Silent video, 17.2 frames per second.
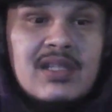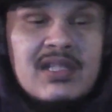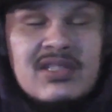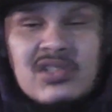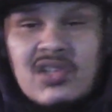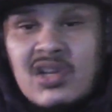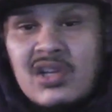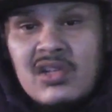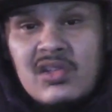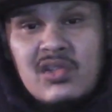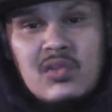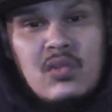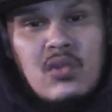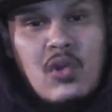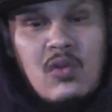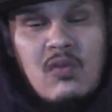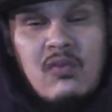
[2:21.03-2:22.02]
He's a good
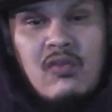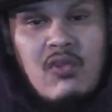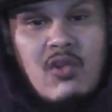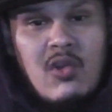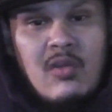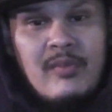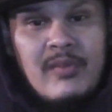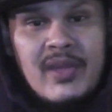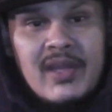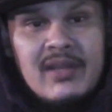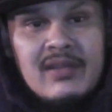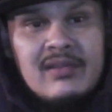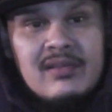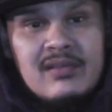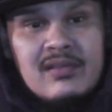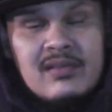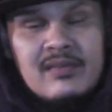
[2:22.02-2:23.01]
dude overall,
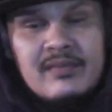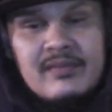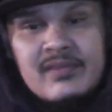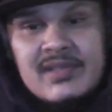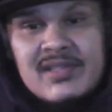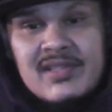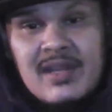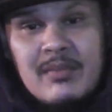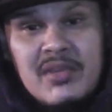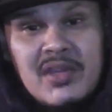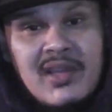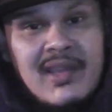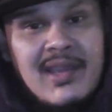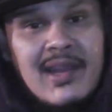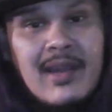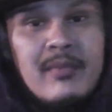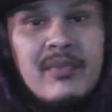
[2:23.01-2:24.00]
man. He sent me a
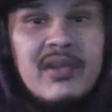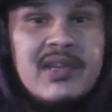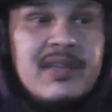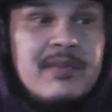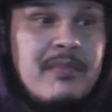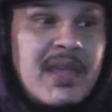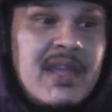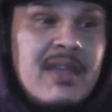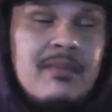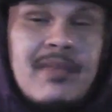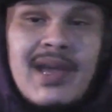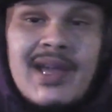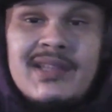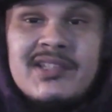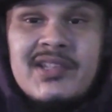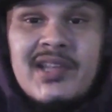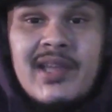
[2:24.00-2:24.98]
camera. He made
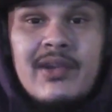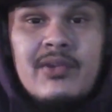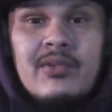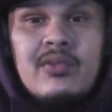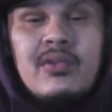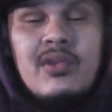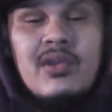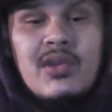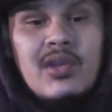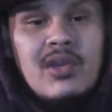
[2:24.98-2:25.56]
my channel.